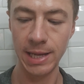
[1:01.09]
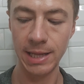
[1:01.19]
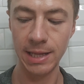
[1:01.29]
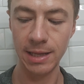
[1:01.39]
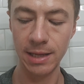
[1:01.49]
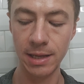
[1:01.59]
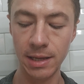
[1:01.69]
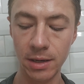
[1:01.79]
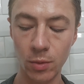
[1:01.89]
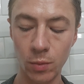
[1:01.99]
And
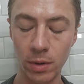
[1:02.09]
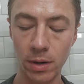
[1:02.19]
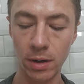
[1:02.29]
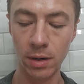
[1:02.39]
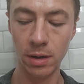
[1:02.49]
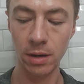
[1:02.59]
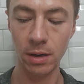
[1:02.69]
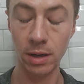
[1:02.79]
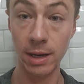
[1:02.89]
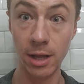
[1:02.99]
then we're
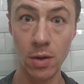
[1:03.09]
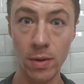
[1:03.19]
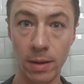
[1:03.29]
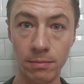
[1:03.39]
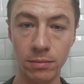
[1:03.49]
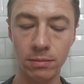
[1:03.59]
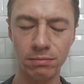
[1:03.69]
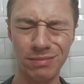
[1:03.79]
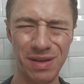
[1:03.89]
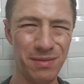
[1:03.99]
gonna get going.
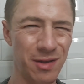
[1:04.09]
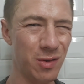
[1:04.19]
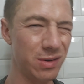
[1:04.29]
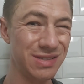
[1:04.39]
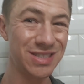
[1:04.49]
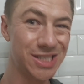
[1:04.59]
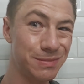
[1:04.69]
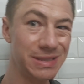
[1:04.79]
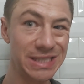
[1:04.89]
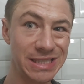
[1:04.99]
Maybe go to
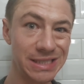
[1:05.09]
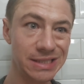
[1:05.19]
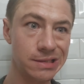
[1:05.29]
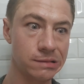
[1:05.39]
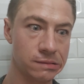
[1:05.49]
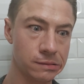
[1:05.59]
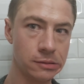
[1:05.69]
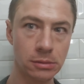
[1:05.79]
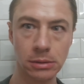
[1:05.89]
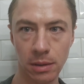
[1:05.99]
Starbucks.
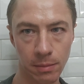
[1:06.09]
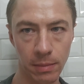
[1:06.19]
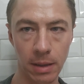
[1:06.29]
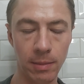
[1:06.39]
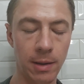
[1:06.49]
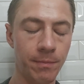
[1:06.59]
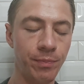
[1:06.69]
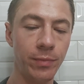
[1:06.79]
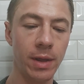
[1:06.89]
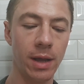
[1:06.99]
Maybe.
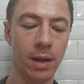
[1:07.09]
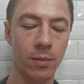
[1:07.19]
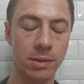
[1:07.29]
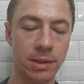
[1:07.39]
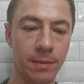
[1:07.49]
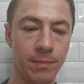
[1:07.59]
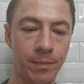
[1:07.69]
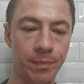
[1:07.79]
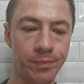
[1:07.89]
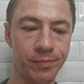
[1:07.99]
We'll see.
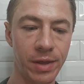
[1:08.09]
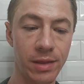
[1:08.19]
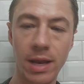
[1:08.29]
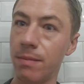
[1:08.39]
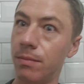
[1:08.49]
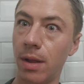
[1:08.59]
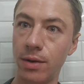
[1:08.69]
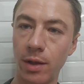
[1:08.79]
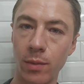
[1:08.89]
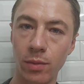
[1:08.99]
And then yeah,
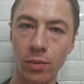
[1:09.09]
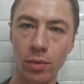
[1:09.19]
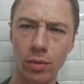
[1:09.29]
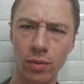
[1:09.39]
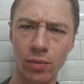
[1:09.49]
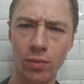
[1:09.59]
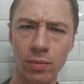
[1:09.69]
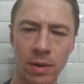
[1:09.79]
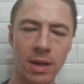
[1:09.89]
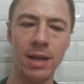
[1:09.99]
I'll take you through.
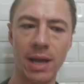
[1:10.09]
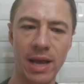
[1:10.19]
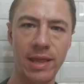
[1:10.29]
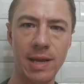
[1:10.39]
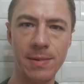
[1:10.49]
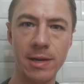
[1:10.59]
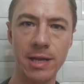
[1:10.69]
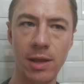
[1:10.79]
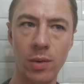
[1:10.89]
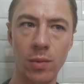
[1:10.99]
I think I'm gonna
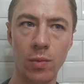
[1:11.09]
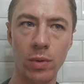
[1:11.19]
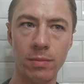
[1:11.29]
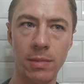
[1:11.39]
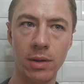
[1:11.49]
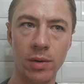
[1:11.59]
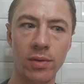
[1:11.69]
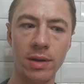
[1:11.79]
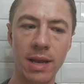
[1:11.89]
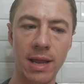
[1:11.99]
take you with me
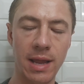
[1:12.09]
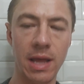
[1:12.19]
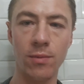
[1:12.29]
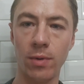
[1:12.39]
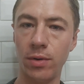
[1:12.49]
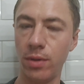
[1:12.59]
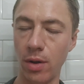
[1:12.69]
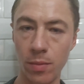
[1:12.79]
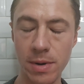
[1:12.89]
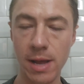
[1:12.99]
throughout the day. We'll do
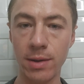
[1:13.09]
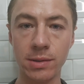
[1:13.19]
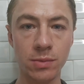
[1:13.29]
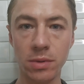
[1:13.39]
the open house.